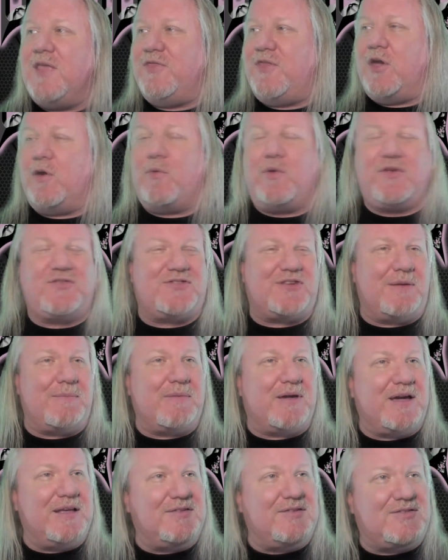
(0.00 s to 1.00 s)
There was some
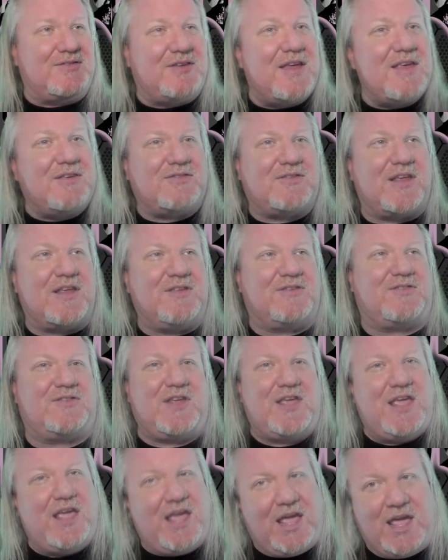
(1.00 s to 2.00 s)

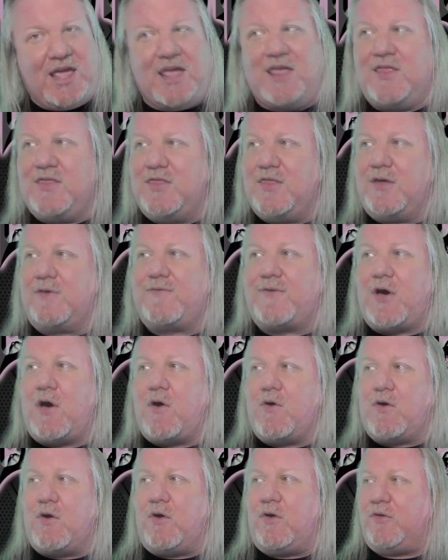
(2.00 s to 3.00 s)
consistency in the
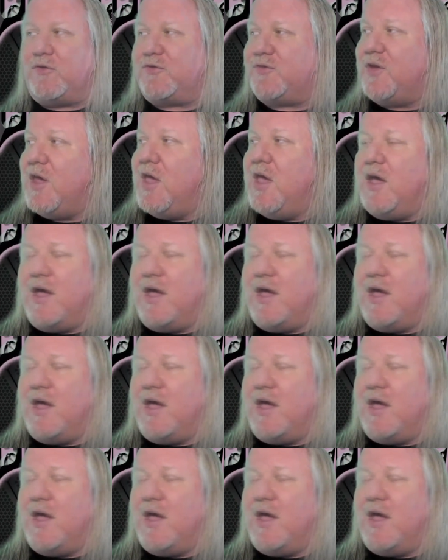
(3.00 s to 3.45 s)
vocals.